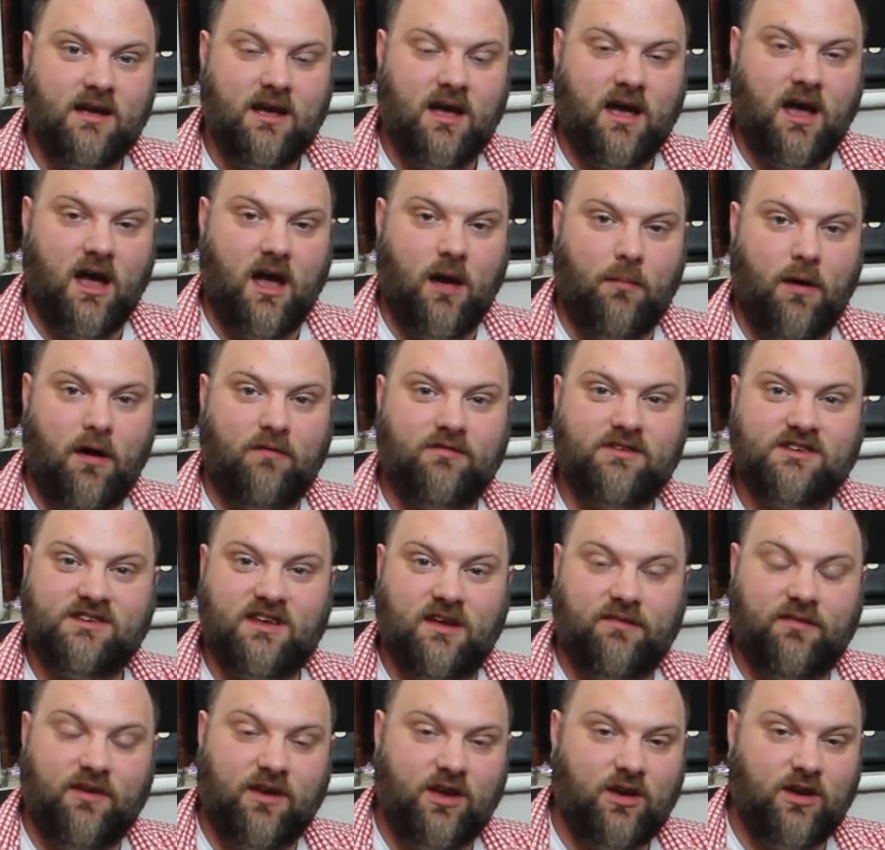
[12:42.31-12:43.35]
Obviously
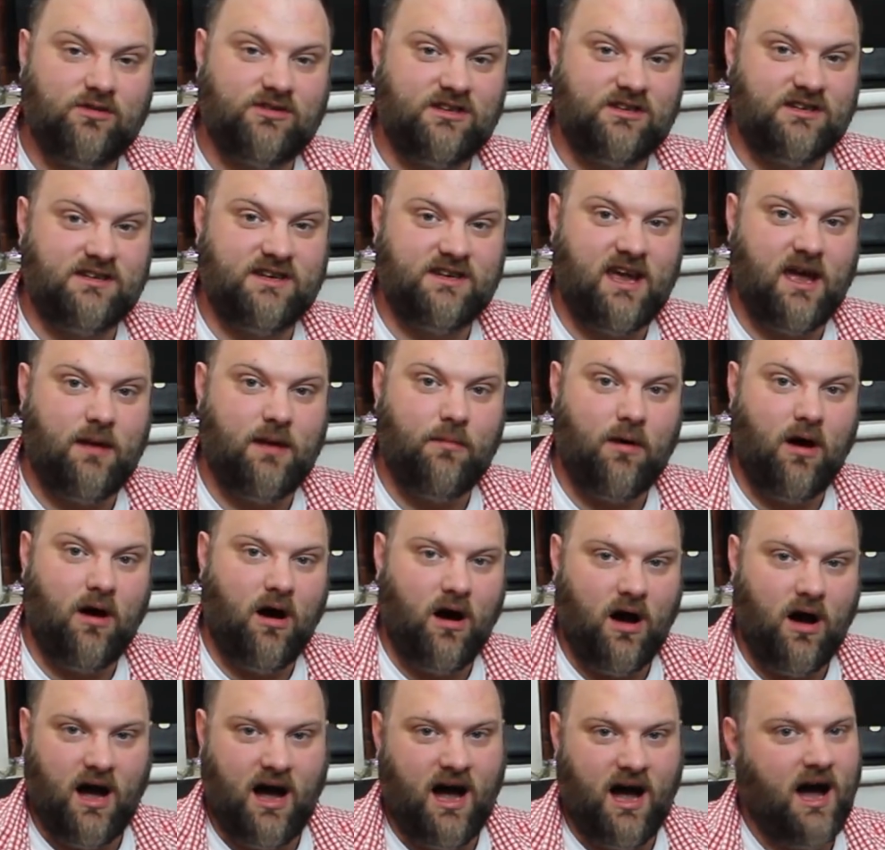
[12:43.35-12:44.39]
if you're using
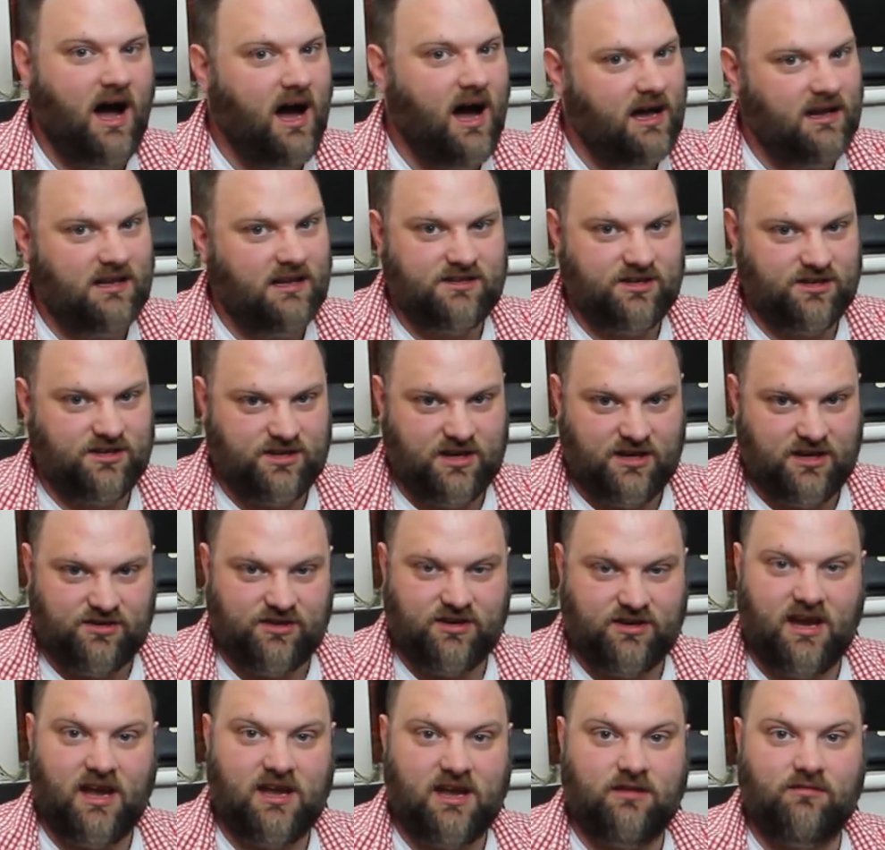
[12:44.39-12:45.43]
DMR, I highly suggest you
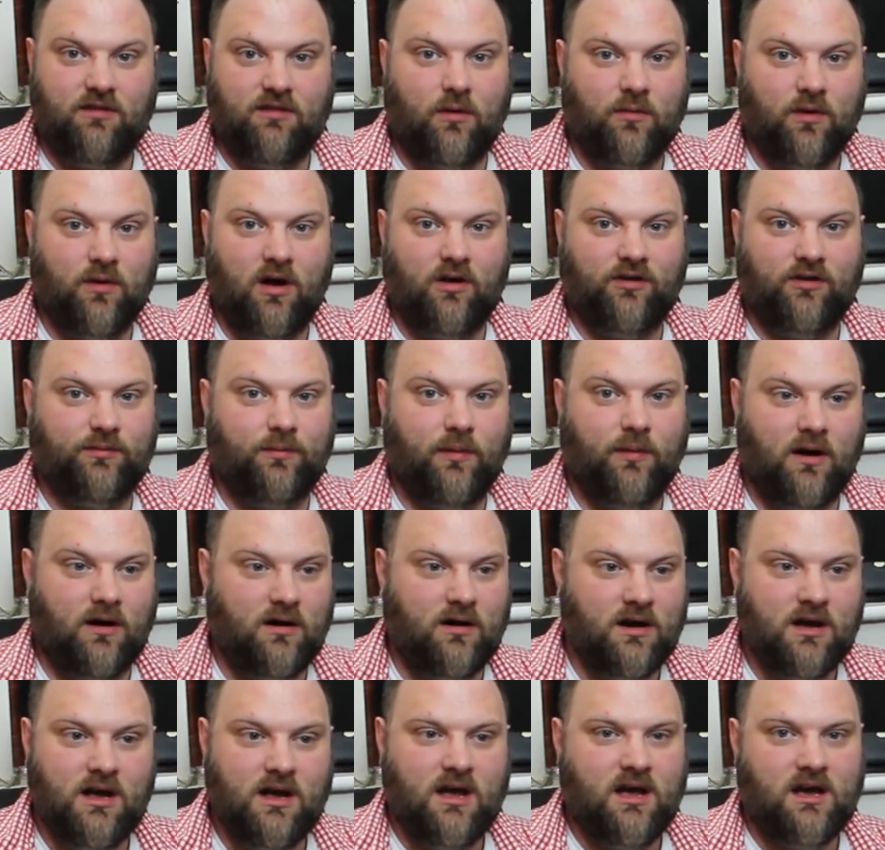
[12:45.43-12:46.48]
get your own hotspot,
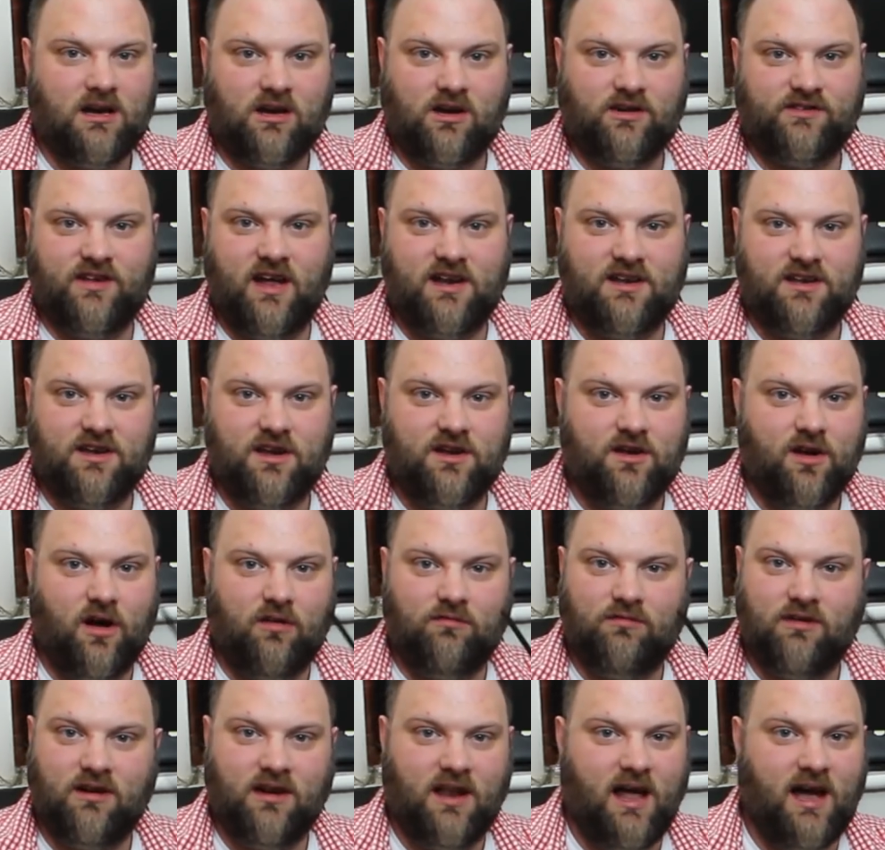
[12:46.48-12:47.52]
because then you're
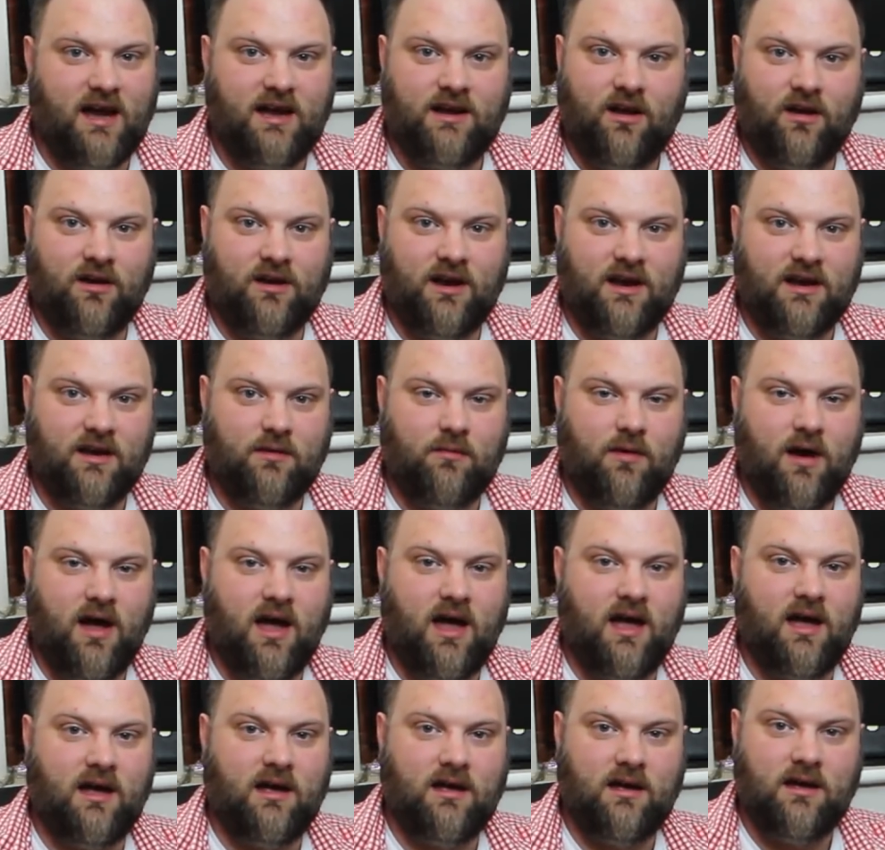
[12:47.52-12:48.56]
not reliant on
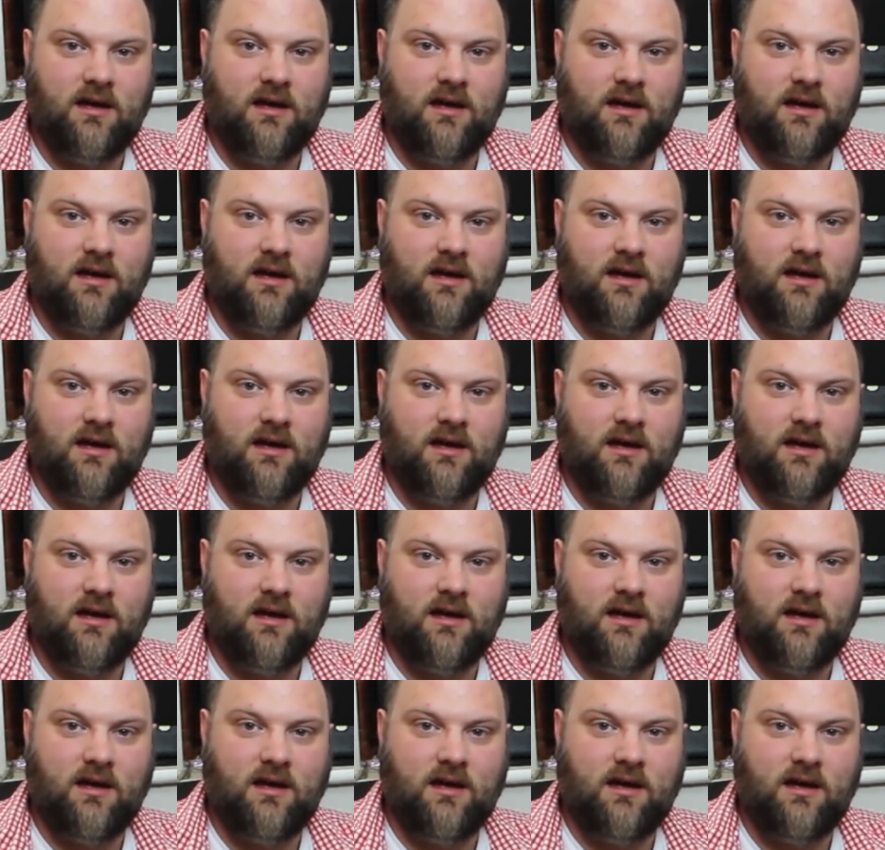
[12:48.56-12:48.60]
anywhere.